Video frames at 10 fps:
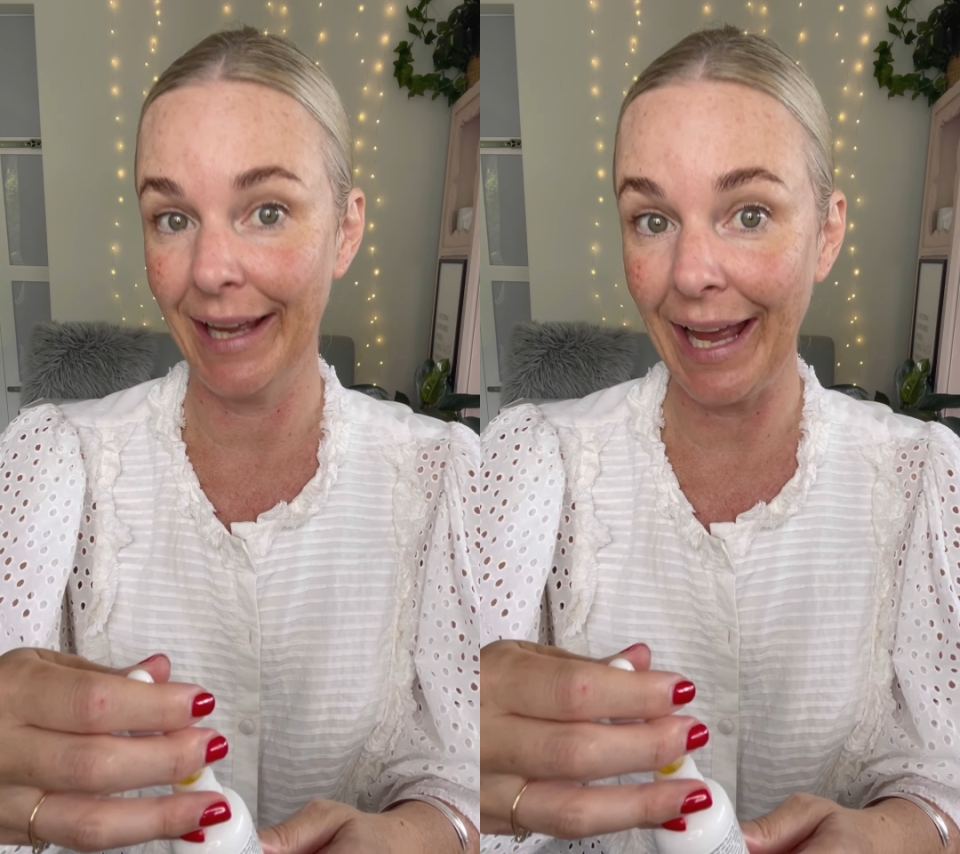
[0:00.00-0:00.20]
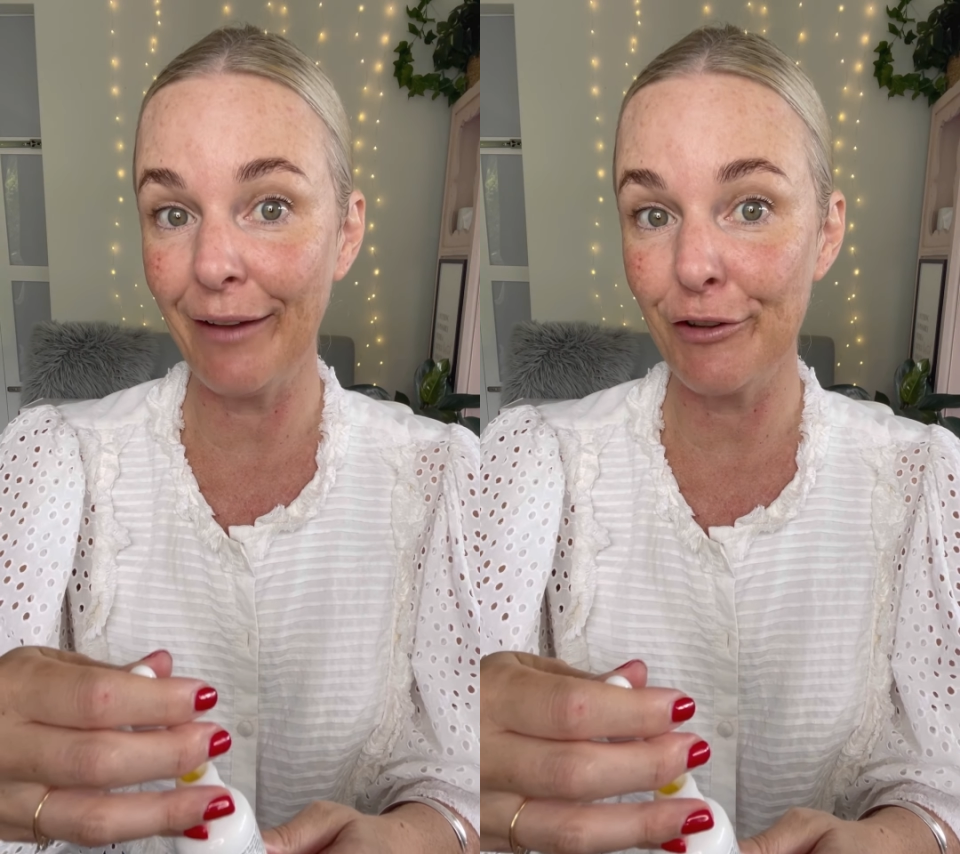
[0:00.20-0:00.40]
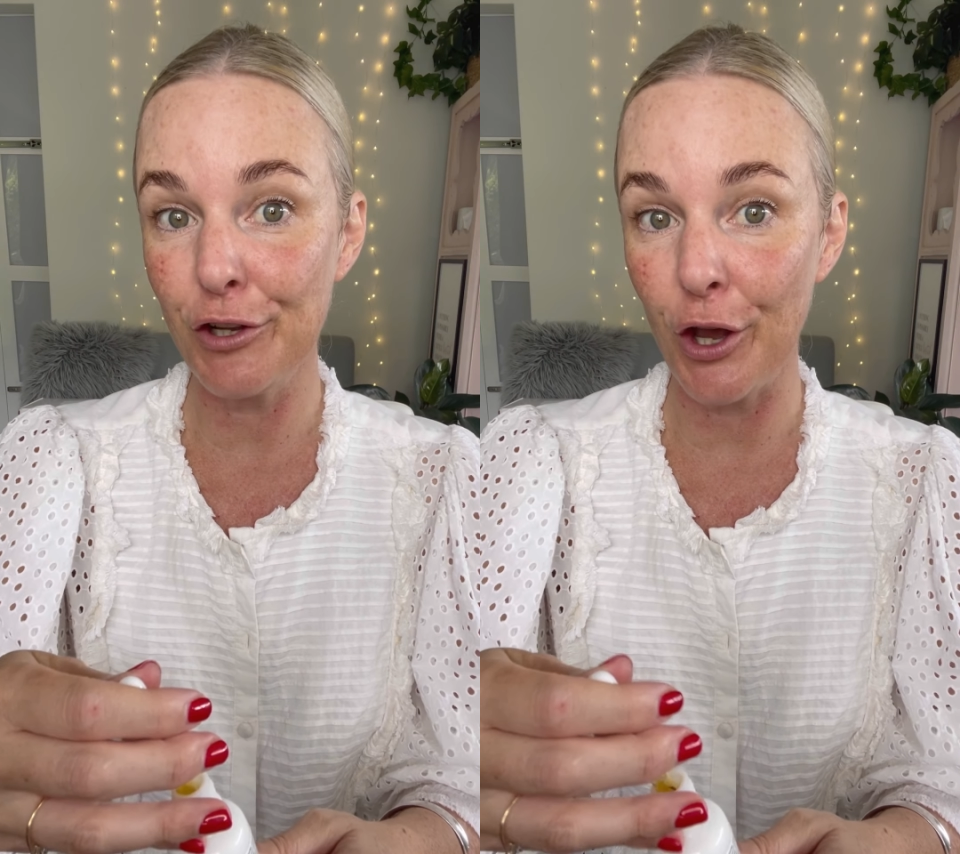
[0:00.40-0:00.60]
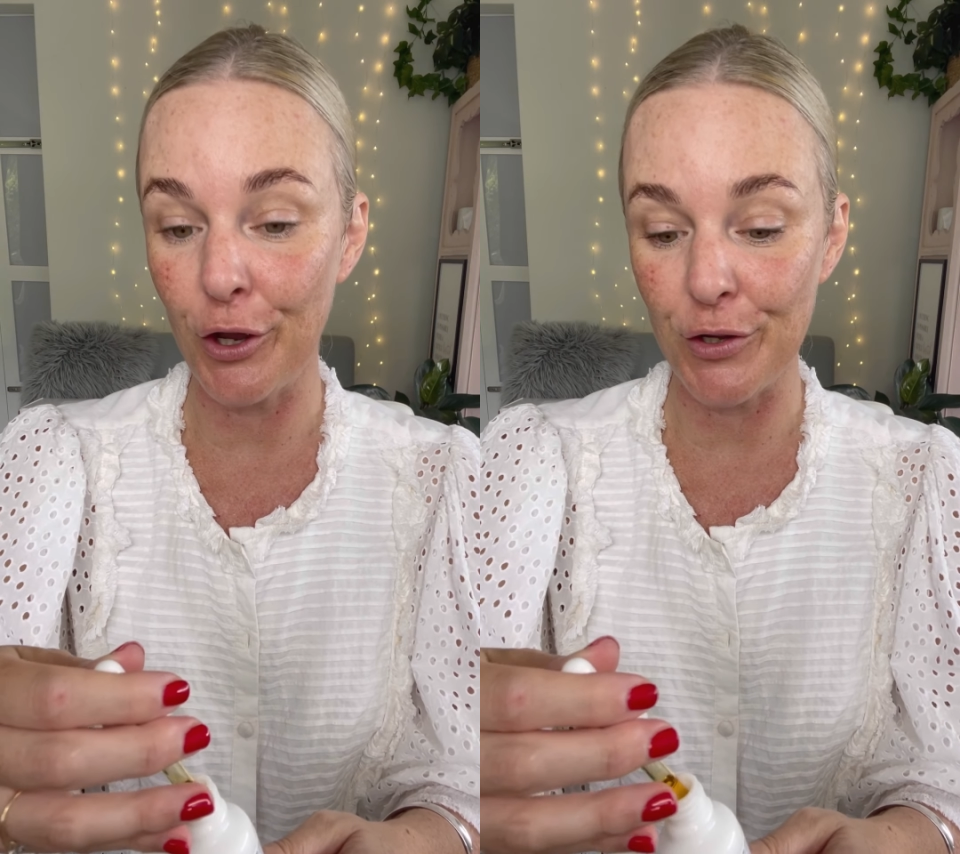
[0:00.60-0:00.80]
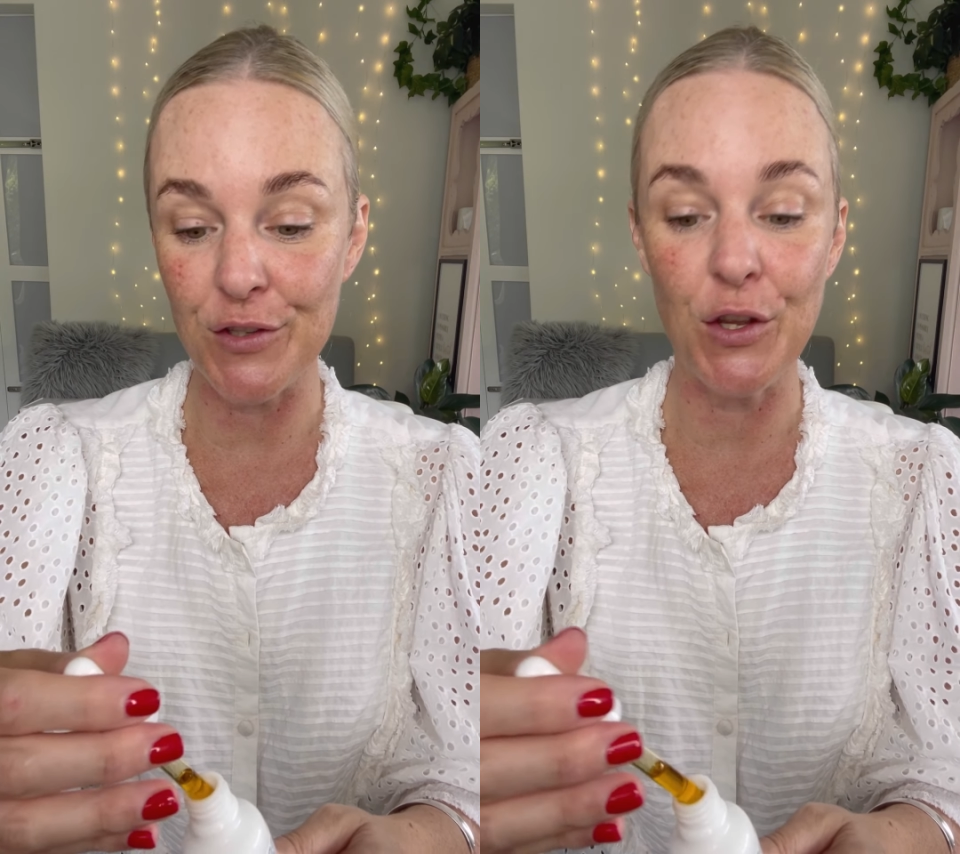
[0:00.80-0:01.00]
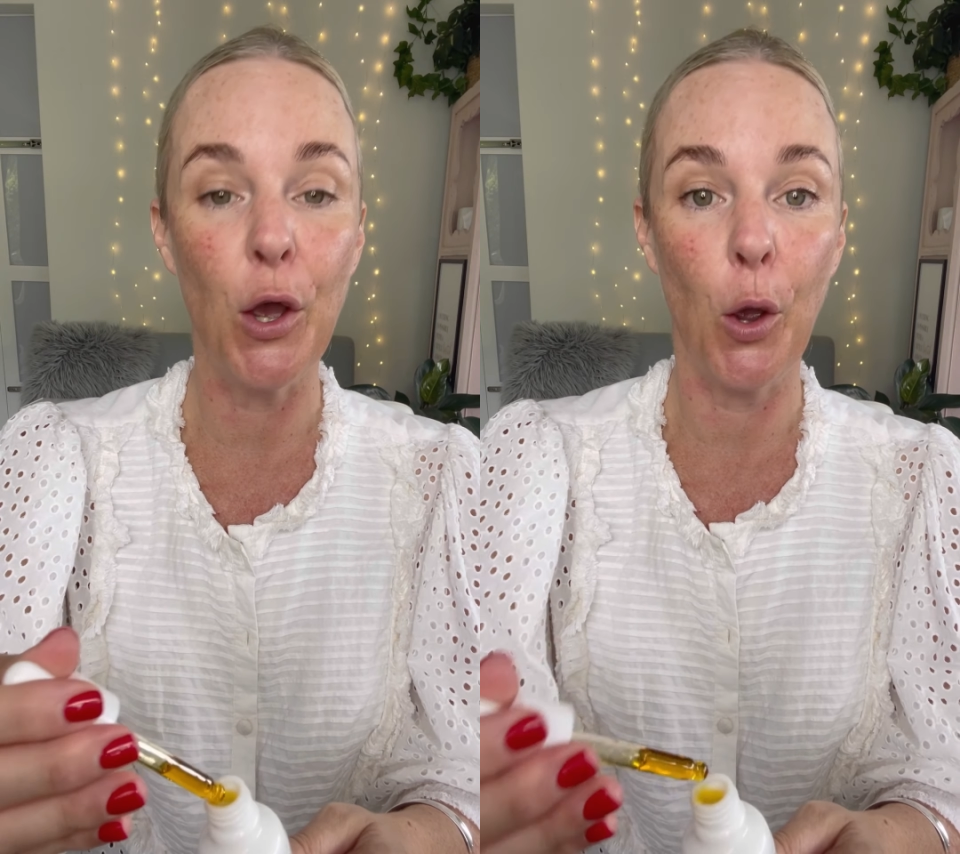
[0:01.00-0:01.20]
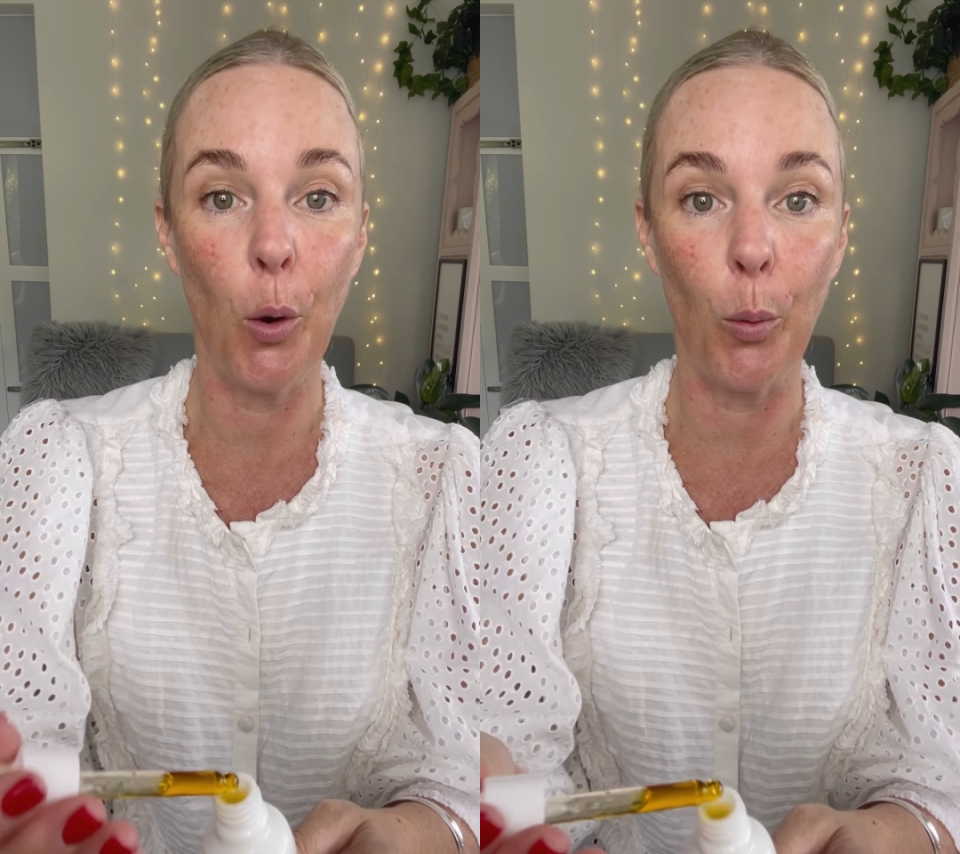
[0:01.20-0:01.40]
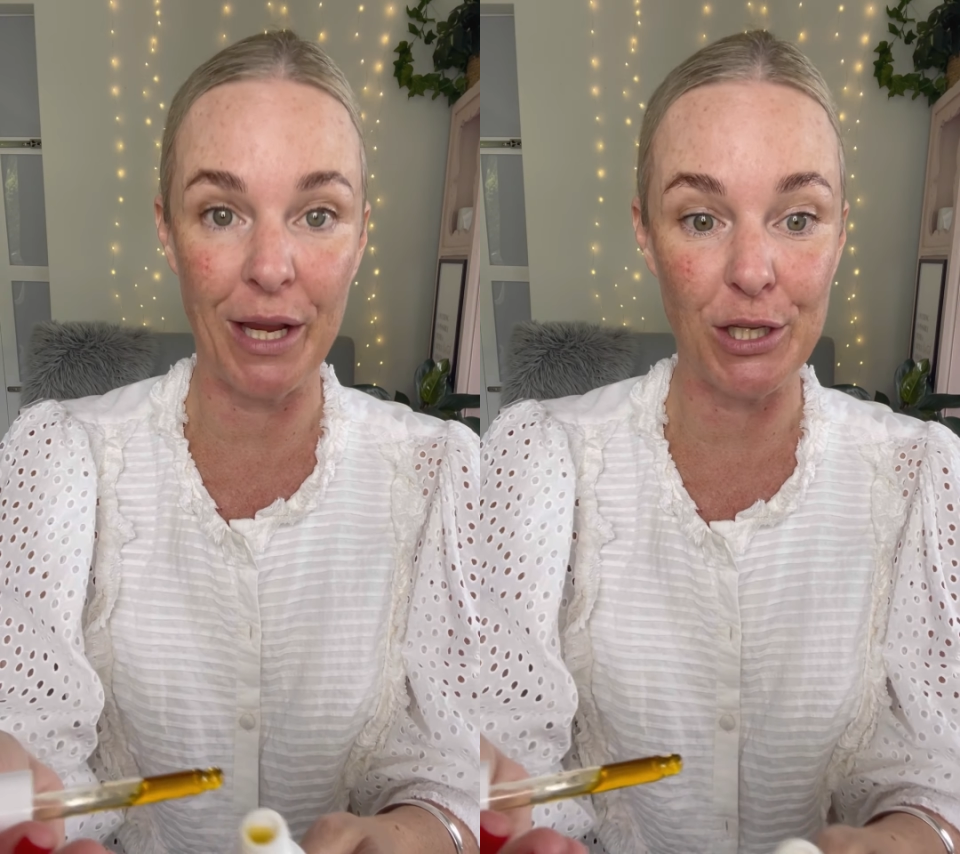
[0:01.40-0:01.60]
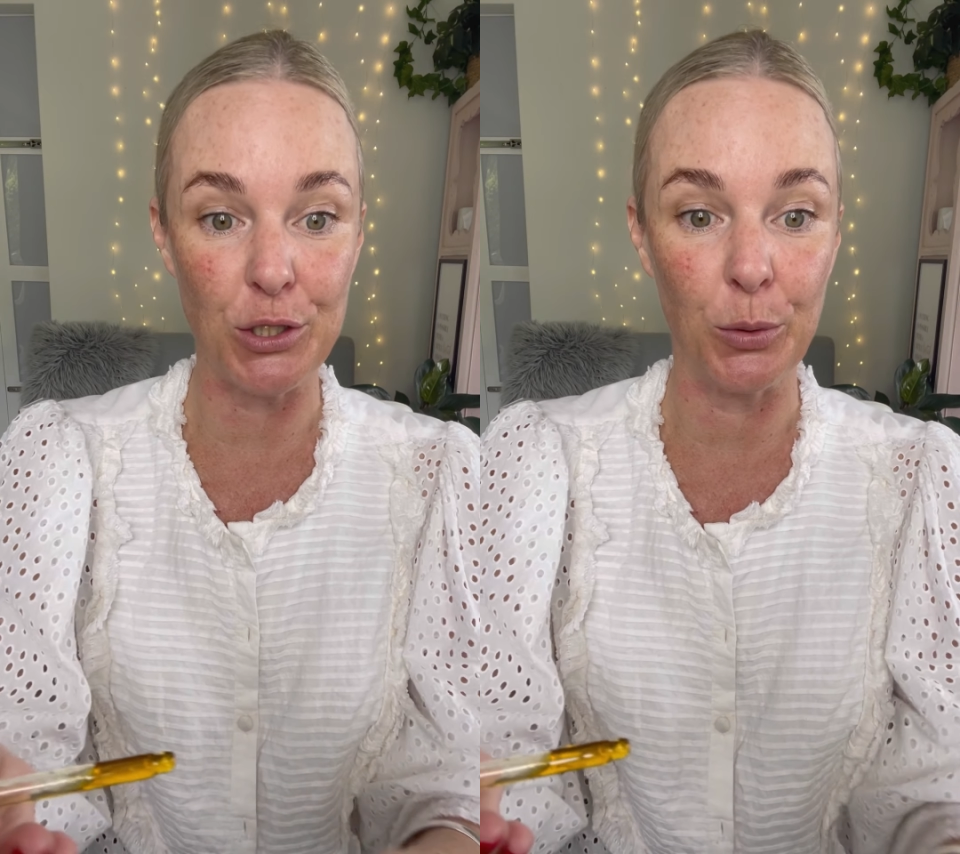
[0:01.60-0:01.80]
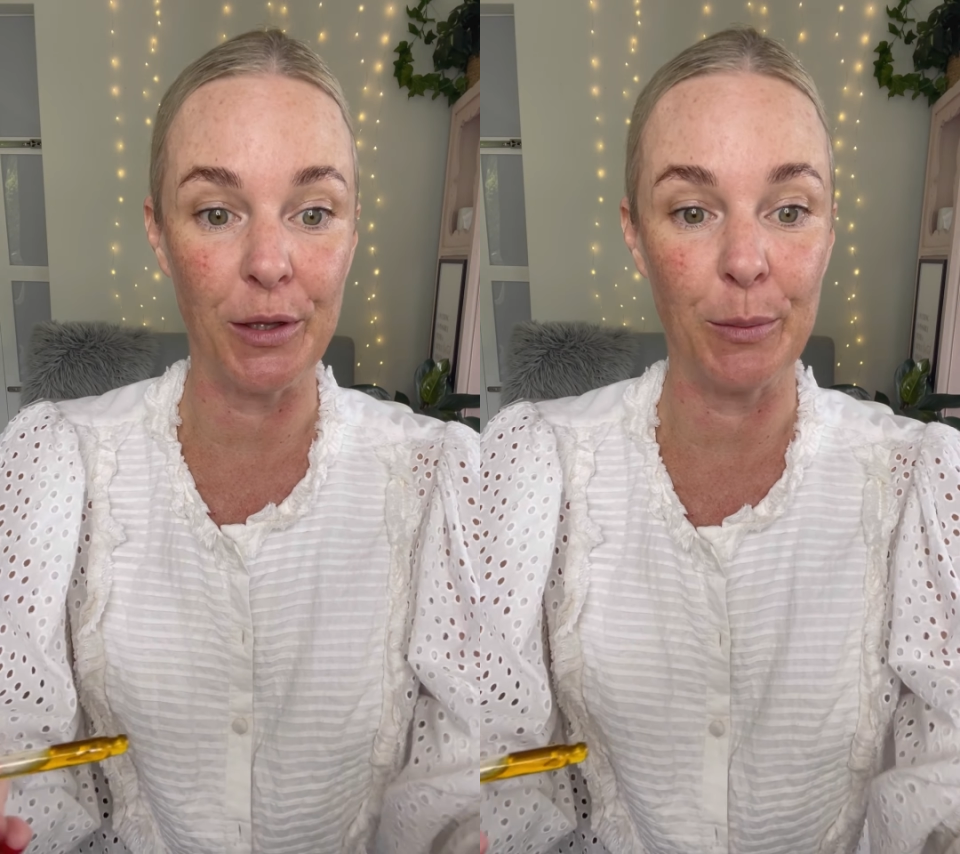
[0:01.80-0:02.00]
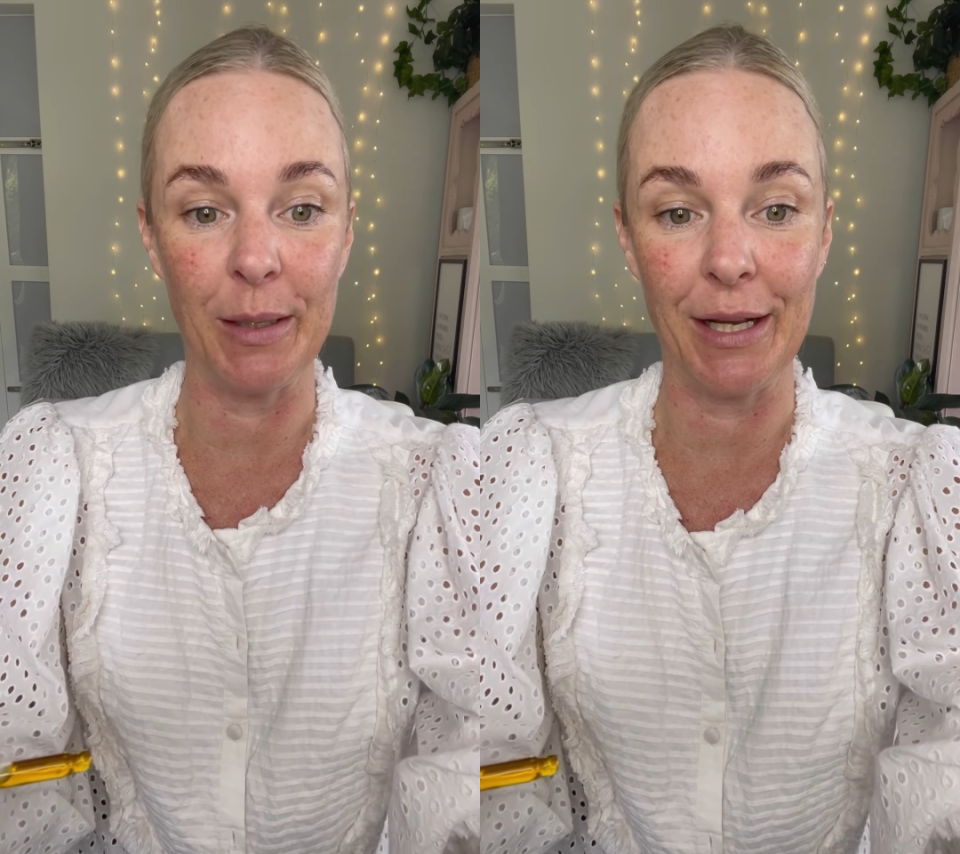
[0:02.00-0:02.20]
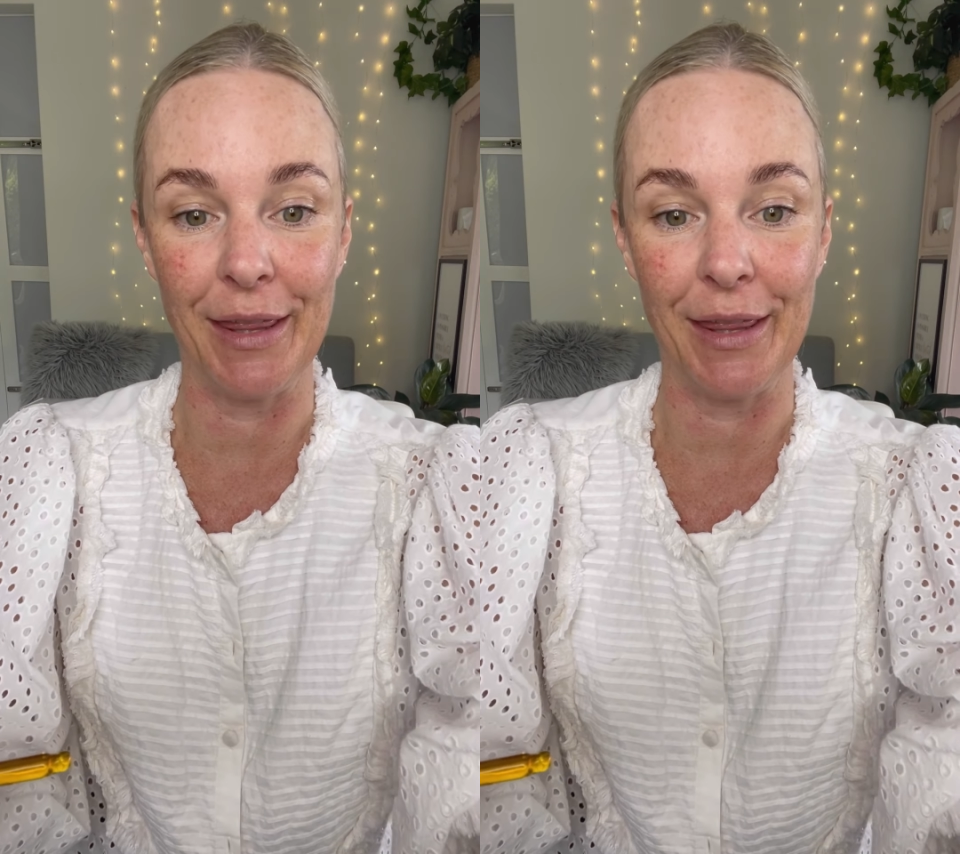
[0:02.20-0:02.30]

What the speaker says: Heaven knows we could do with a bit of